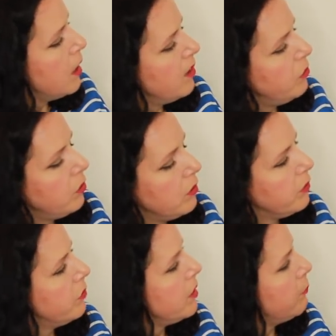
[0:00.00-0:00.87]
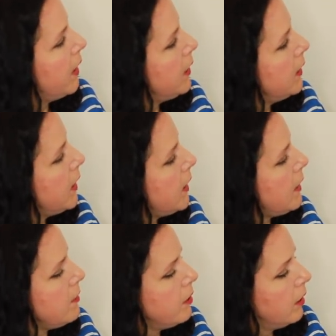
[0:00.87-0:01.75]
tools that you might
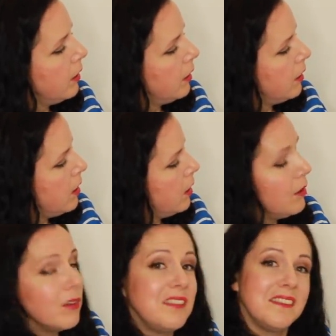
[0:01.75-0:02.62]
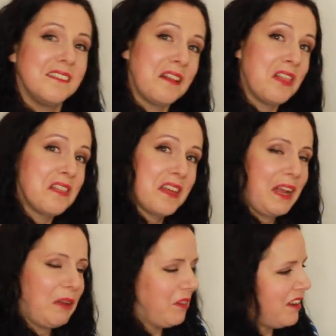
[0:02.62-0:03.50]
need, which is another
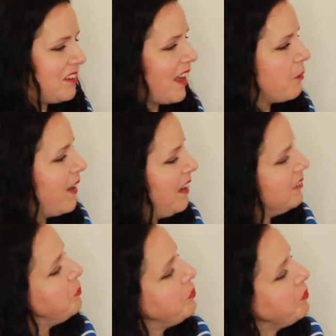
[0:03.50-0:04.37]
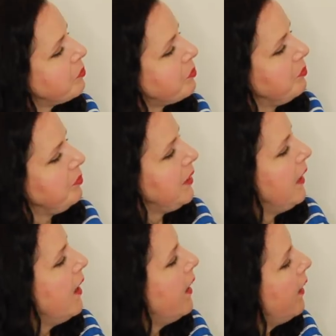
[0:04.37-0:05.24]
thing I'm going to chat about.
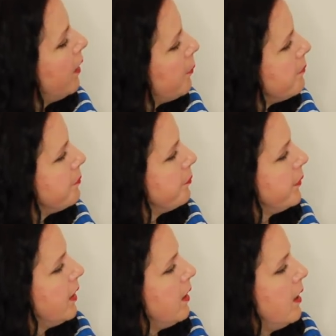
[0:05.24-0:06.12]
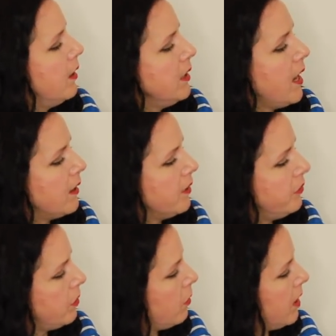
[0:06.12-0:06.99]
Yeah,
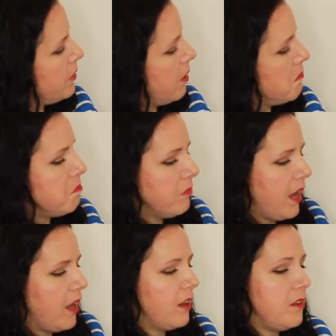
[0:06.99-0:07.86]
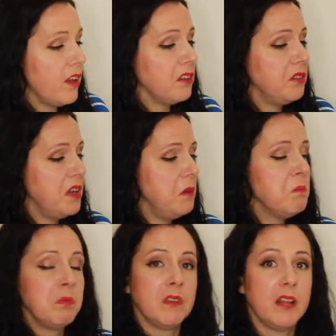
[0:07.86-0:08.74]
so I thought that is actually,
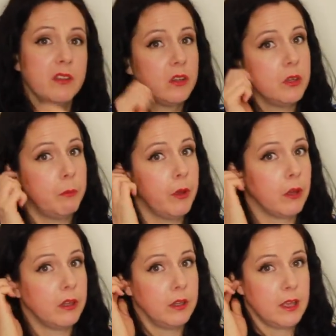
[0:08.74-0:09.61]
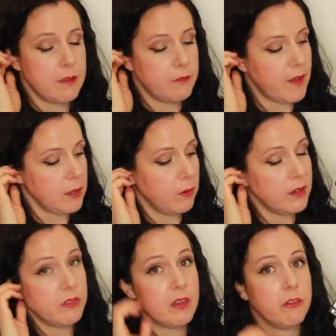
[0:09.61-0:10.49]
that's a good book if anyone
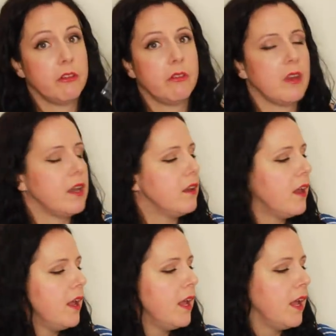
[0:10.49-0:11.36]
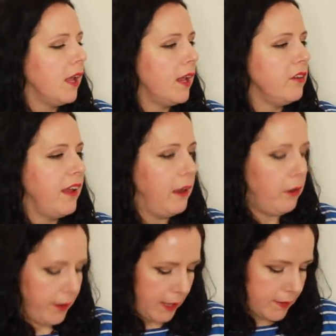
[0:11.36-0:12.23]
is interested in
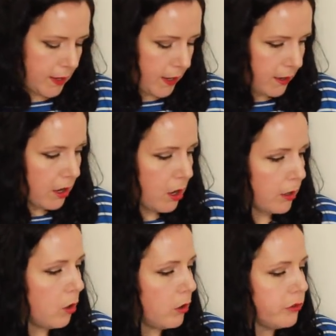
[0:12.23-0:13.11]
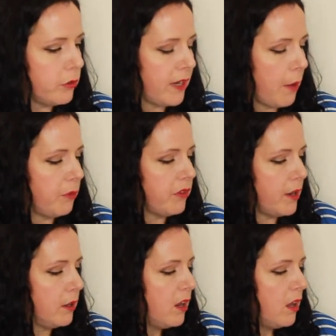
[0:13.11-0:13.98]
tailoring. And then I also on
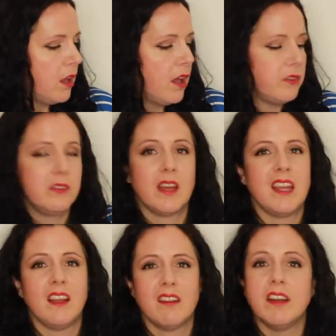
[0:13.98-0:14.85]
Amazon, as I say, you can't